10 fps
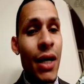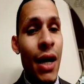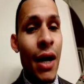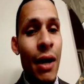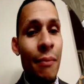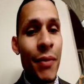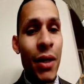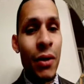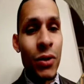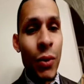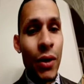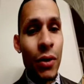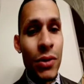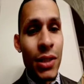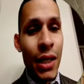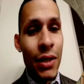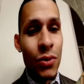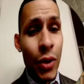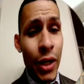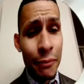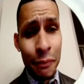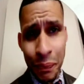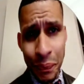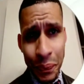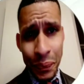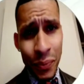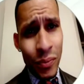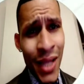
It's one of those things where I've